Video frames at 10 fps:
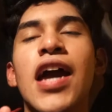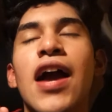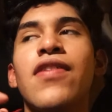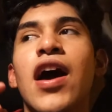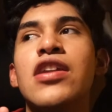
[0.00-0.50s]

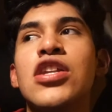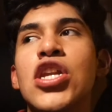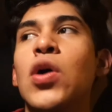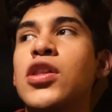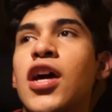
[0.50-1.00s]
have had
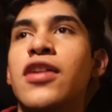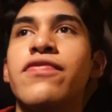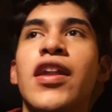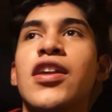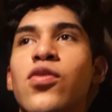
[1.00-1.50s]
no luck
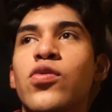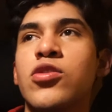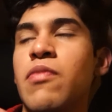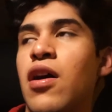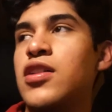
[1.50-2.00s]
finding cool
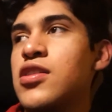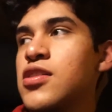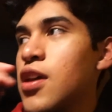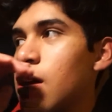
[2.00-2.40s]
spots